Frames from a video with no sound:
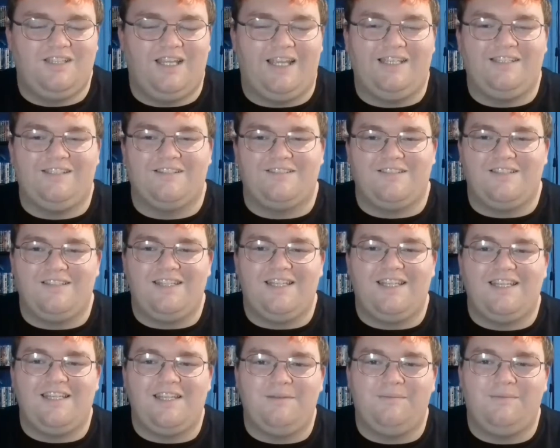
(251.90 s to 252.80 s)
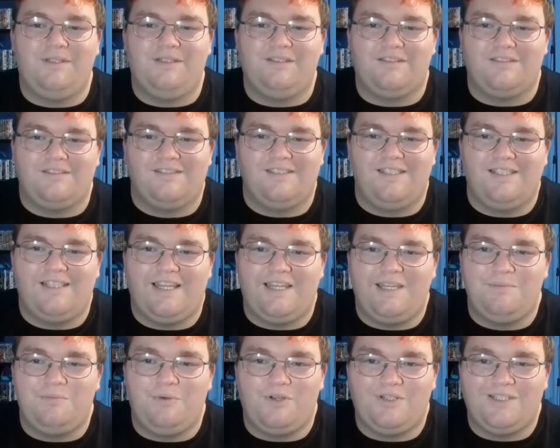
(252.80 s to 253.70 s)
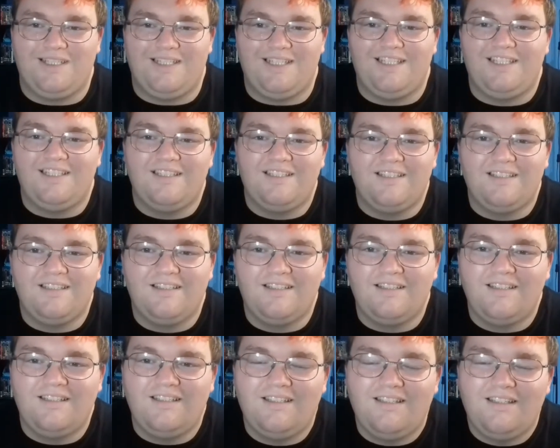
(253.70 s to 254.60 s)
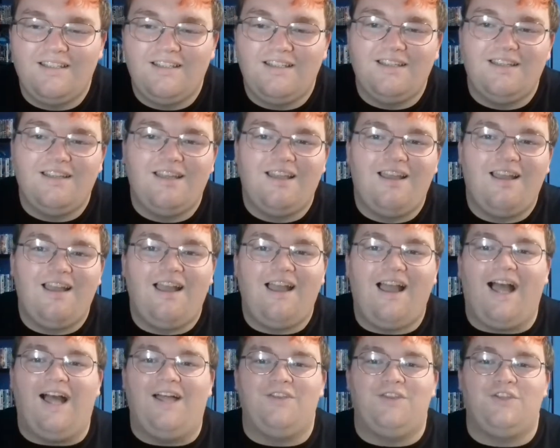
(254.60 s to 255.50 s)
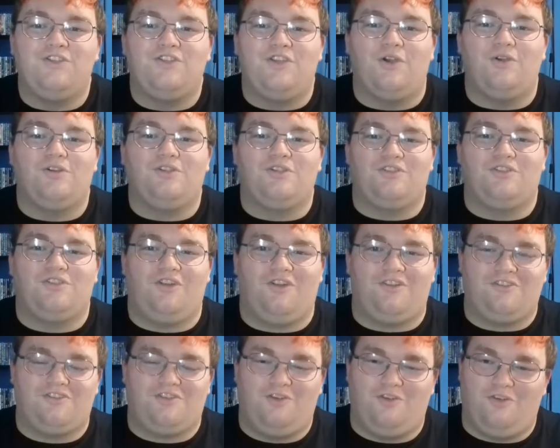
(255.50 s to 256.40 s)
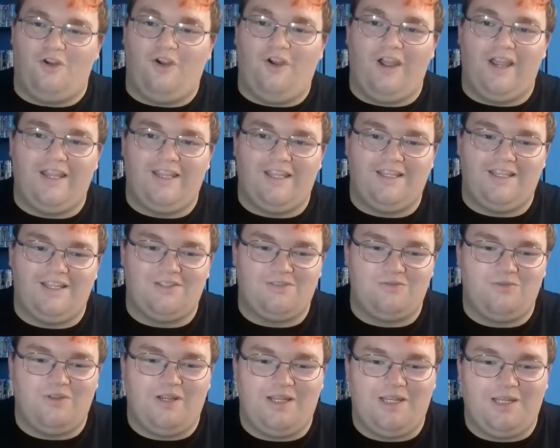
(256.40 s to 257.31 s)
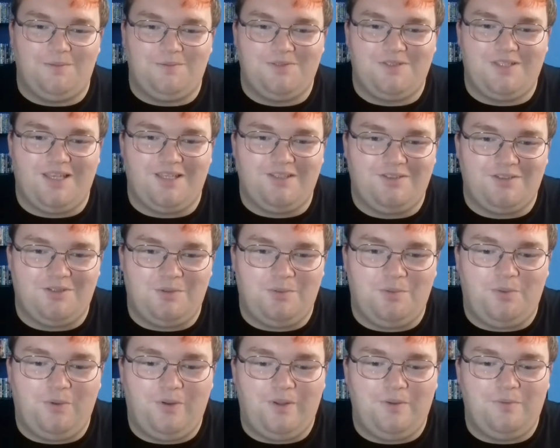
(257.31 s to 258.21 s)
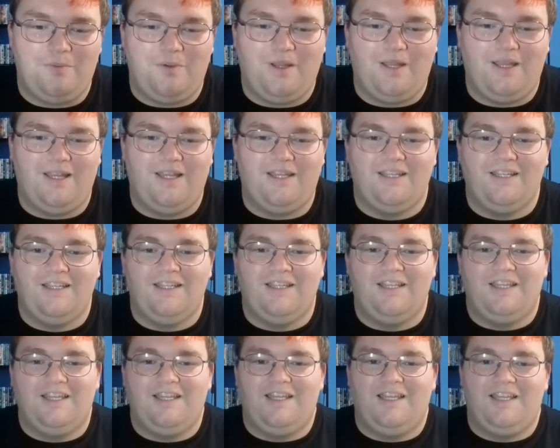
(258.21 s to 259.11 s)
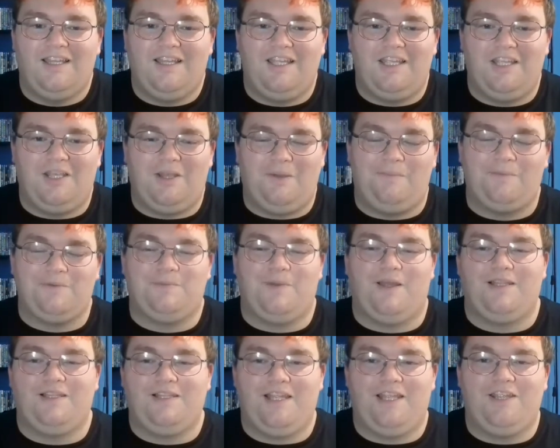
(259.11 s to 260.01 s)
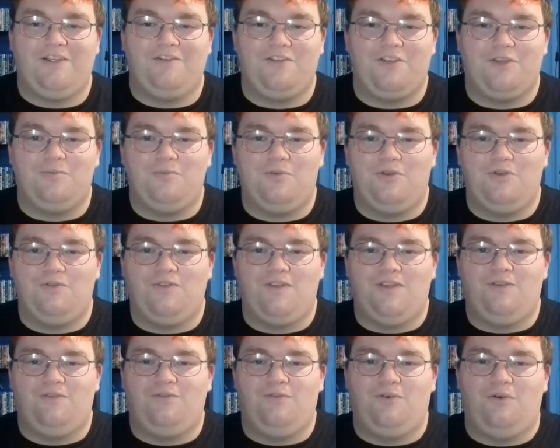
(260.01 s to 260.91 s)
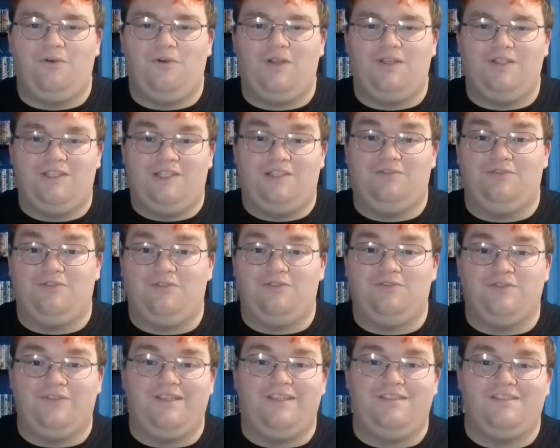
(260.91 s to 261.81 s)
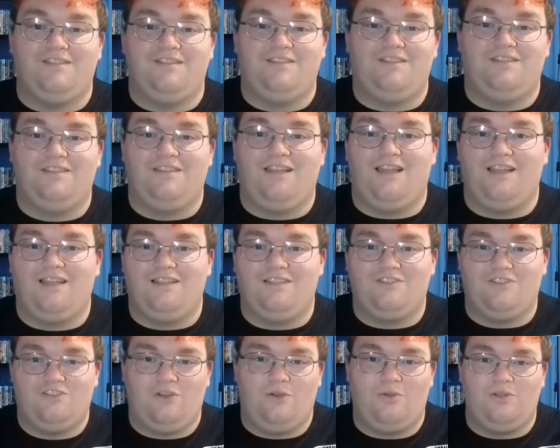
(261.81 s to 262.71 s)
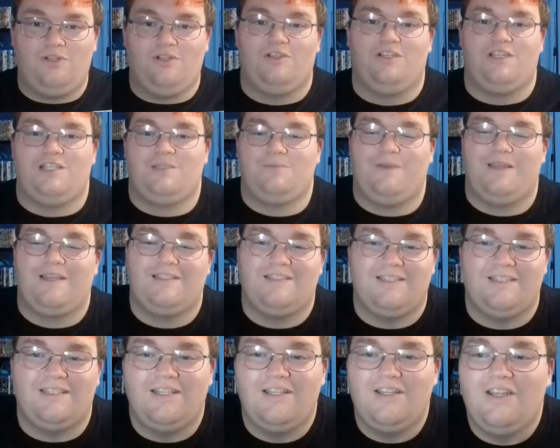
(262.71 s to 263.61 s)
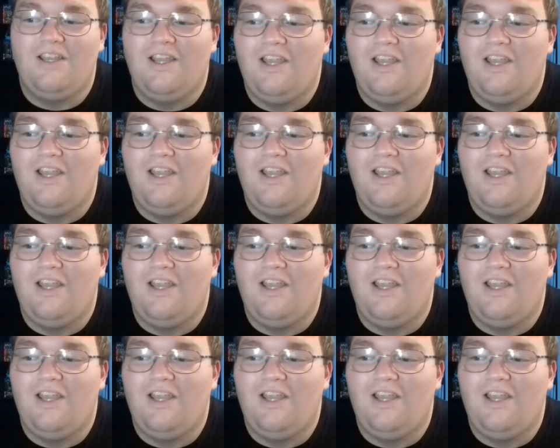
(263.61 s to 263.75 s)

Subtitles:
that he doesn't need him and he doesn't need anybody. And the Joker starts crying and gets really upset to the point where he comes back later in the movie for a different reason that is totally unexpected.